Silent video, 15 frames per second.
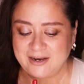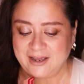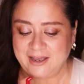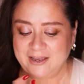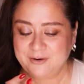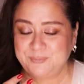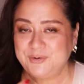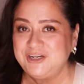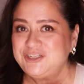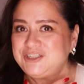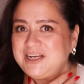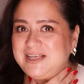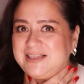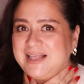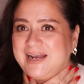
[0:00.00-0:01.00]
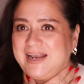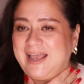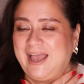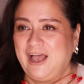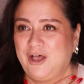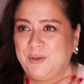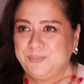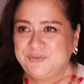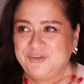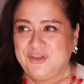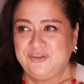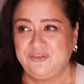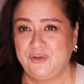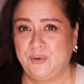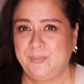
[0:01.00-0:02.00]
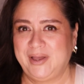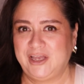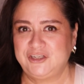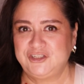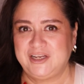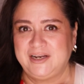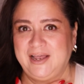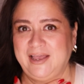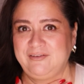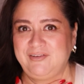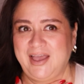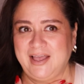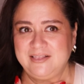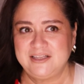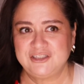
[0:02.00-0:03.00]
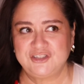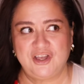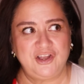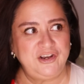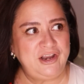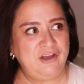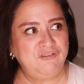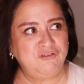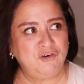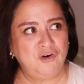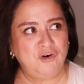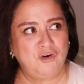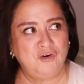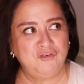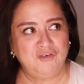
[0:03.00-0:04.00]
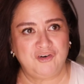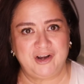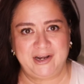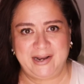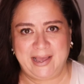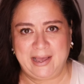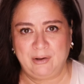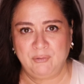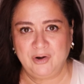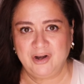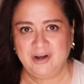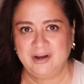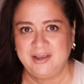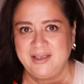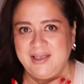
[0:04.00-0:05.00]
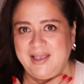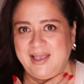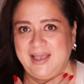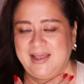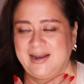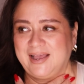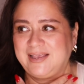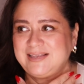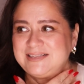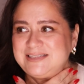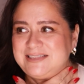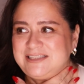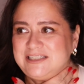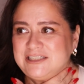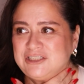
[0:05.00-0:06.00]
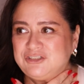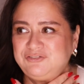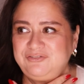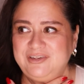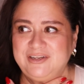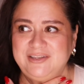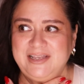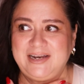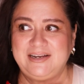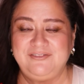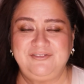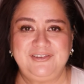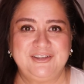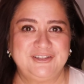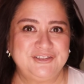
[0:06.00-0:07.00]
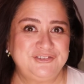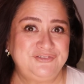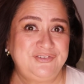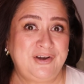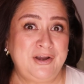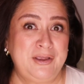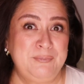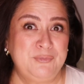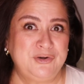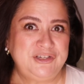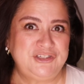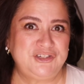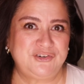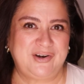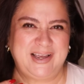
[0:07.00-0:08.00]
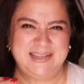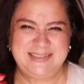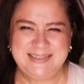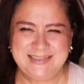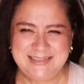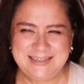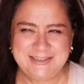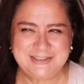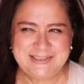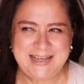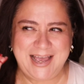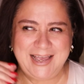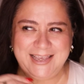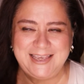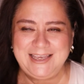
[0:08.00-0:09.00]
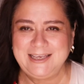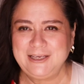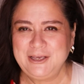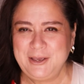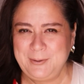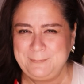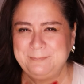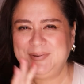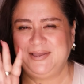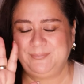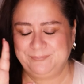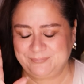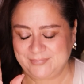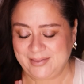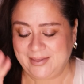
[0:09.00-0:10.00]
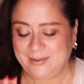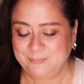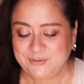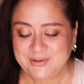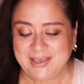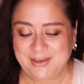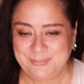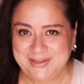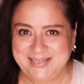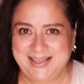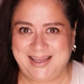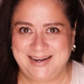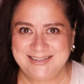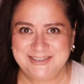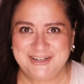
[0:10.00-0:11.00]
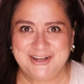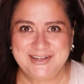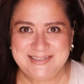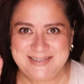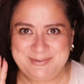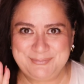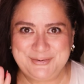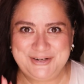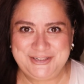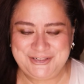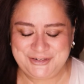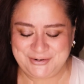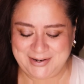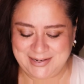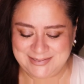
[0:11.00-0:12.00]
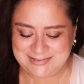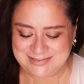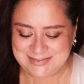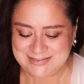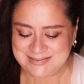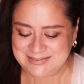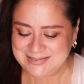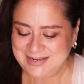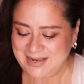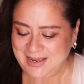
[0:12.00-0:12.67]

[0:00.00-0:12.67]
I appreciate that it helps so much, and I've had this on now for over an hour, and I can still feel that it feels very moisturized, a little tacky, but I'm okay with that as long as it moisturizes.